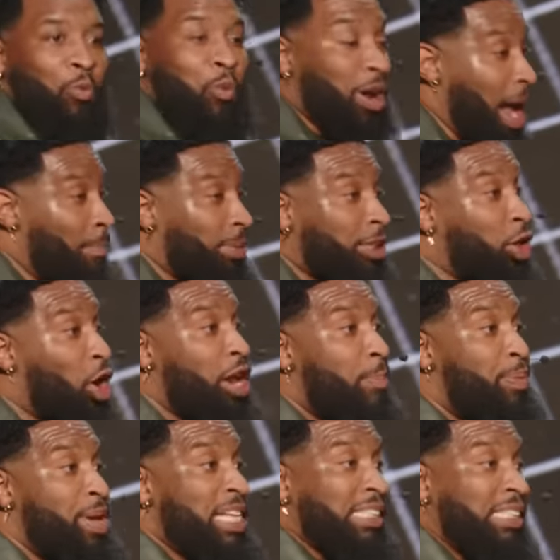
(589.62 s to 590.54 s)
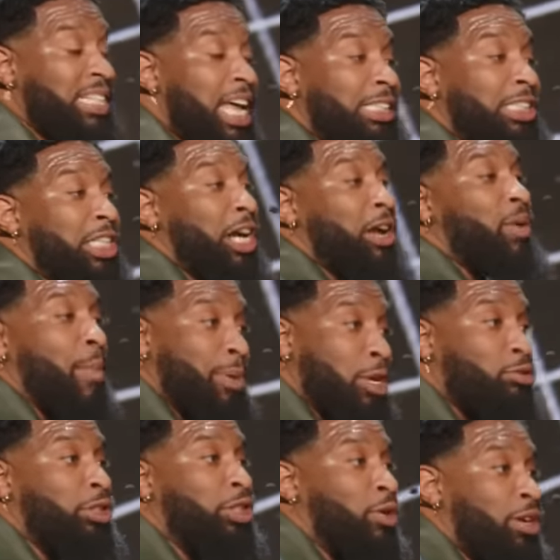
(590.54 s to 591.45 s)
Well, I'm gonna start a business next year. I'm gonna
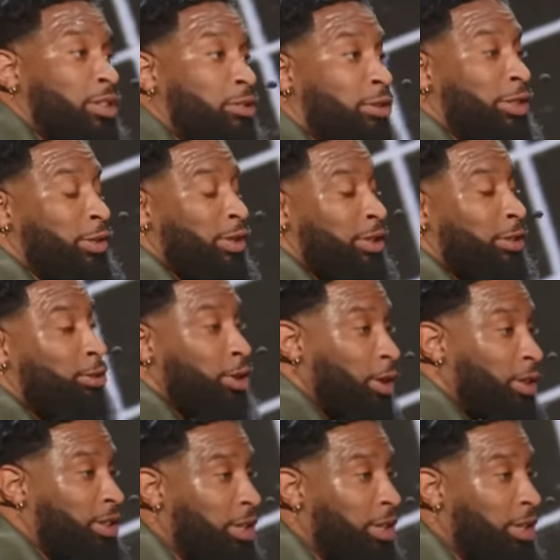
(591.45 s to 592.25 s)
do so and so, so and so, so and